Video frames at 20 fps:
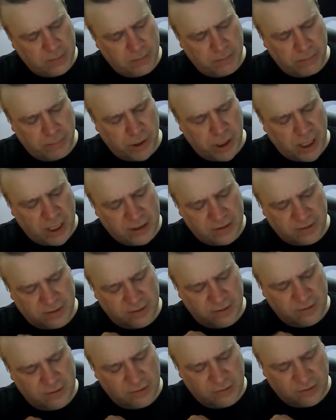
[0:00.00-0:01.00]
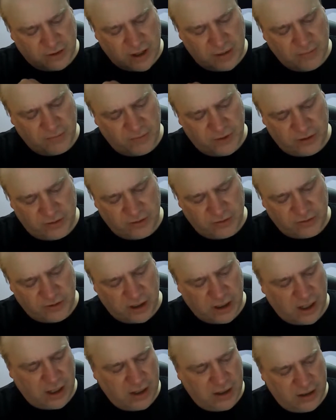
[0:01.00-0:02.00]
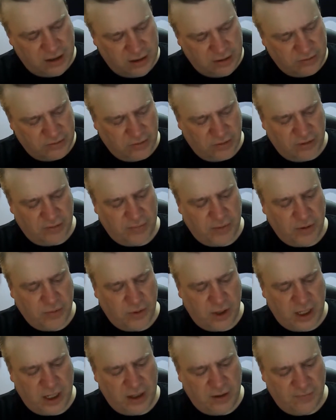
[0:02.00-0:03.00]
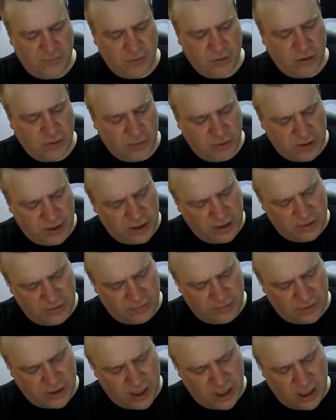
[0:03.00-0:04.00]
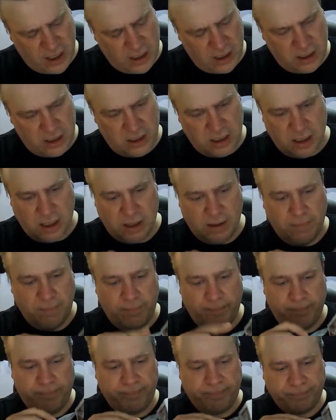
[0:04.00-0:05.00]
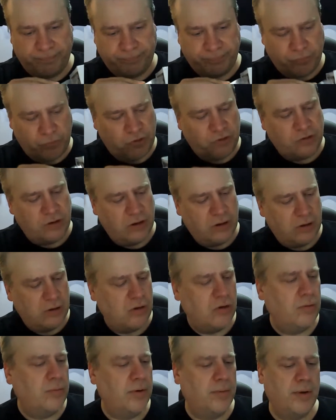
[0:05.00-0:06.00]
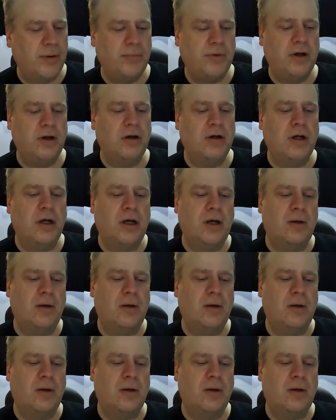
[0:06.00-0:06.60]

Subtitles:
But there's a couple features that I sort of been waiting for with these, and open them up here,